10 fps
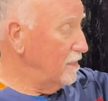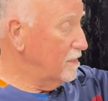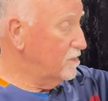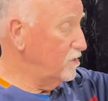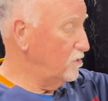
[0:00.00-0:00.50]

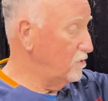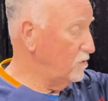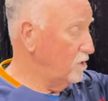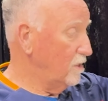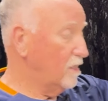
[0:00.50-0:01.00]

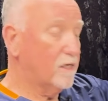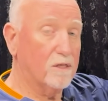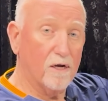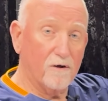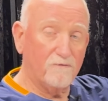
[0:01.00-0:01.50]
to
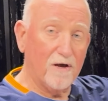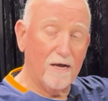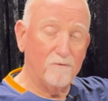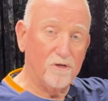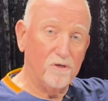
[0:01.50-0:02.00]
clarify
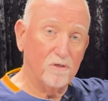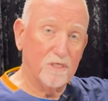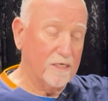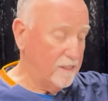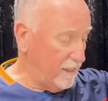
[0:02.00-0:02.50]
when you're
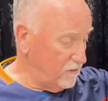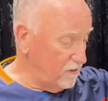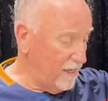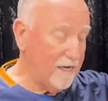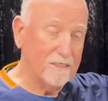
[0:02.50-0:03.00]
using lay or
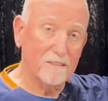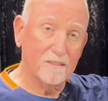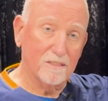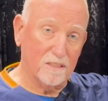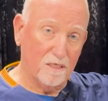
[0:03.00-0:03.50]
lace,
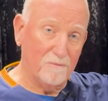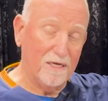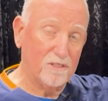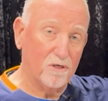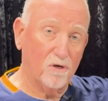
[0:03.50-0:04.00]
just to make
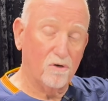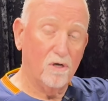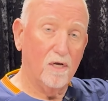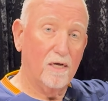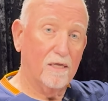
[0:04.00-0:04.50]
sure
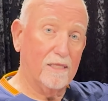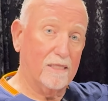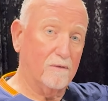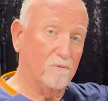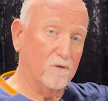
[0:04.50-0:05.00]
that
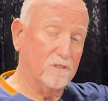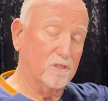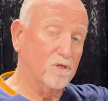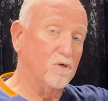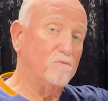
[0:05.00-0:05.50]
the person to
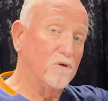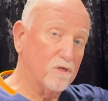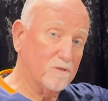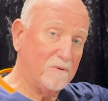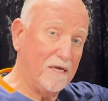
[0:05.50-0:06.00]
whom you're
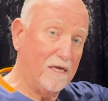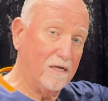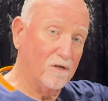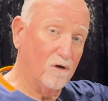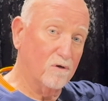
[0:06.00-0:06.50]
speaking
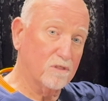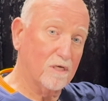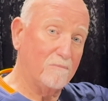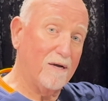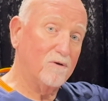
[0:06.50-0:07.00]
knows
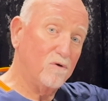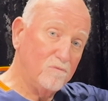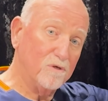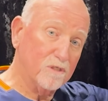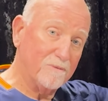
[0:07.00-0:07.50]
about whom
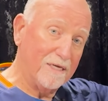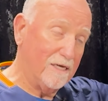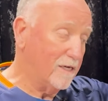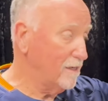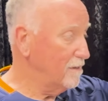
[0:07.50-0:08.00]
you're speaking.